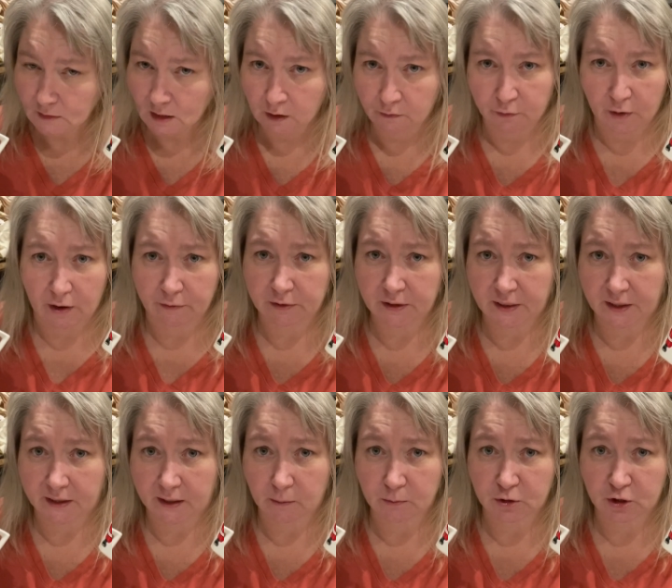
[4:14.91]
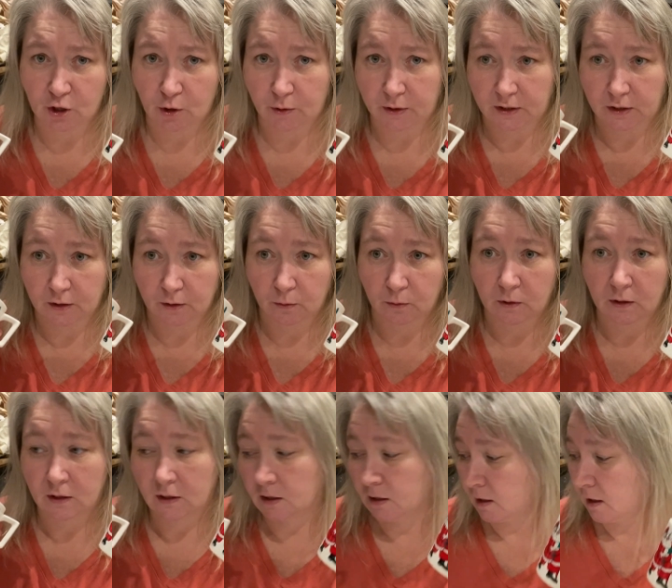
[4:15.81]
for everything I'm showing you
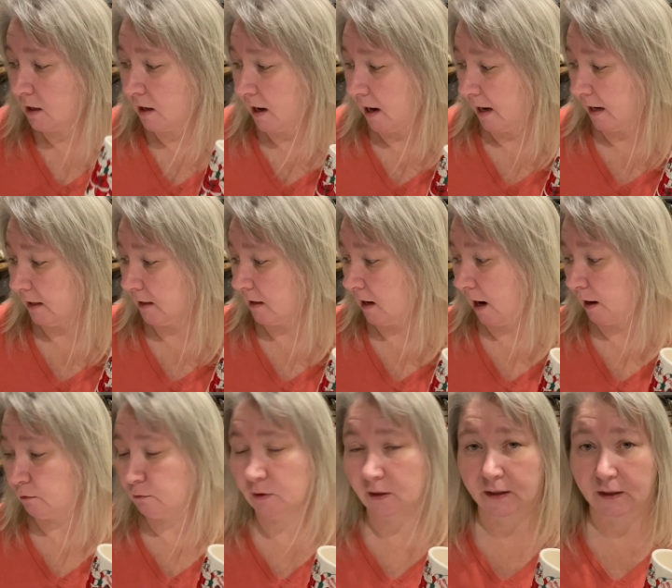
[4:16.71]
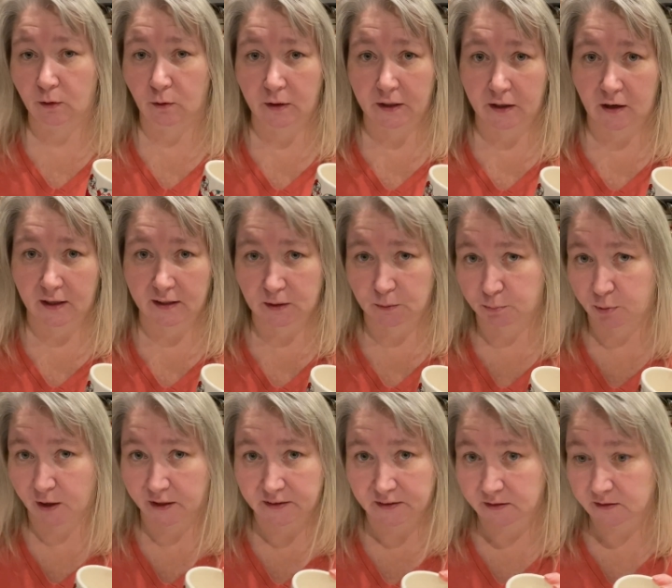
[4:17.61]
and I really only got the
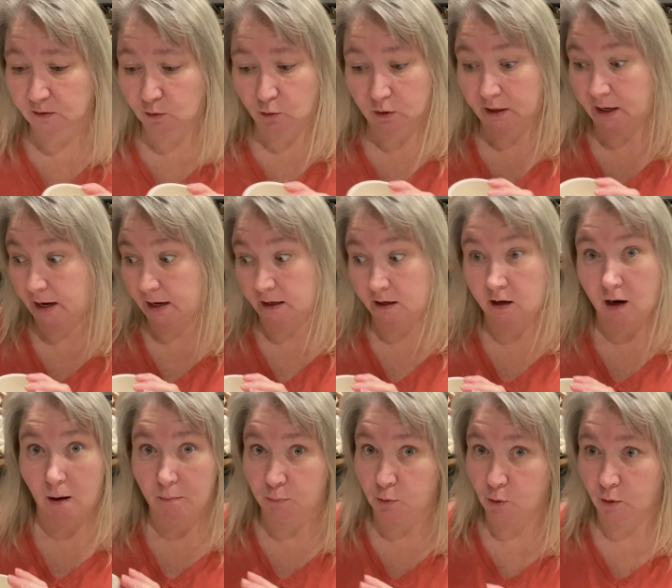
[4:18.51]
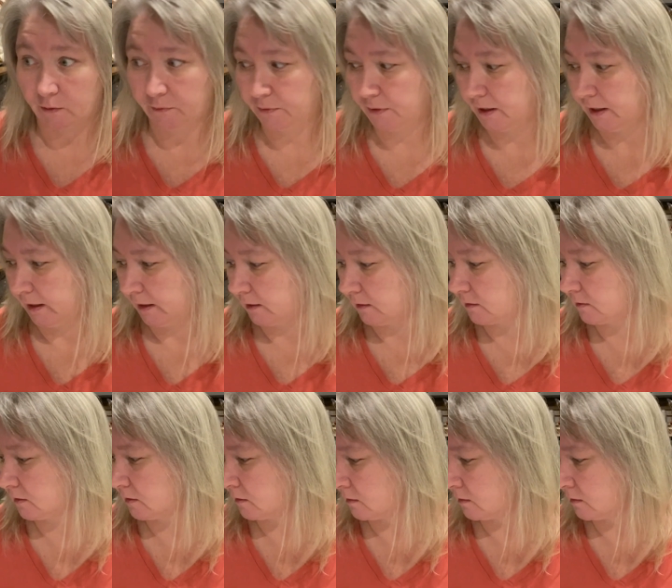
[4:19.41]
prices on a couple of things.